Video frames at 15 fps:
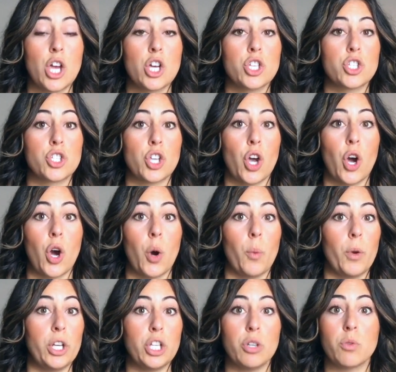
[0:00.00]
So
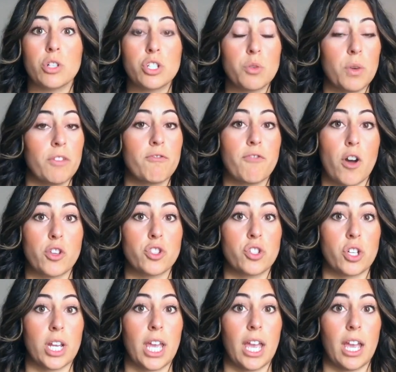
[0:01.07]
when you are doing
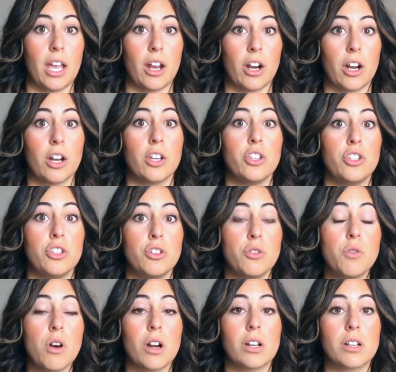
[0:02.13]
foster care,
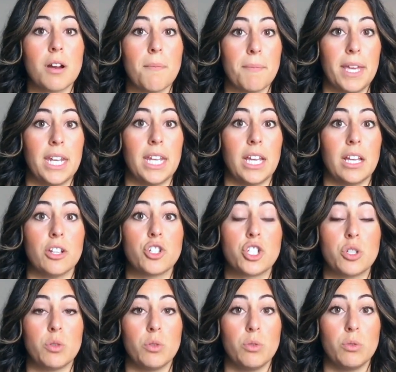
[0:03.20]
you are committing
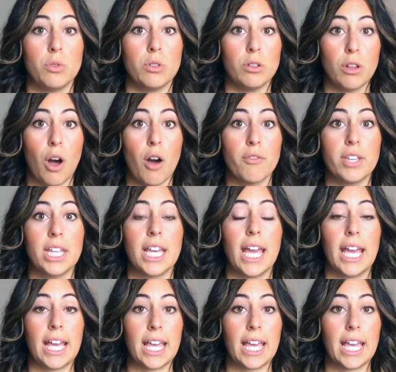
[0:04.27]
to loving